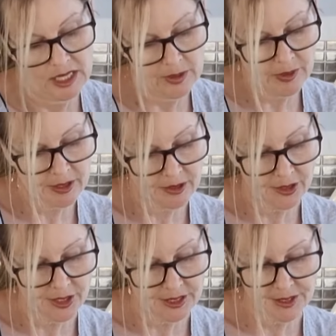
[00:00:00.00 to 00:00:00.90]
Am I going to
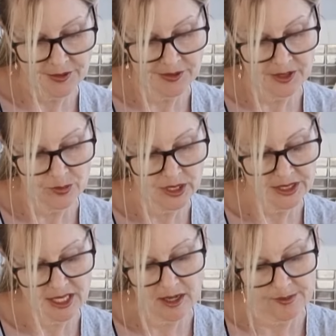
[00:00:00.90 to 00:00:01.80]
do this in the Thermomix?
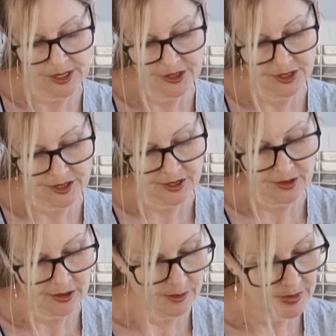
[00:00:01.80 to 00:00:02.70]
Yeah, I might do this in the
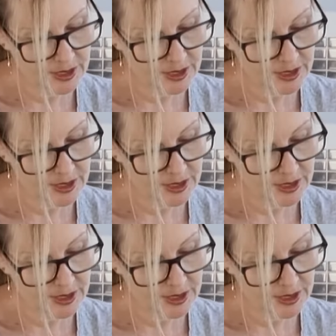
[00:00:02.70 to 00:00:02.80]
Thermomix.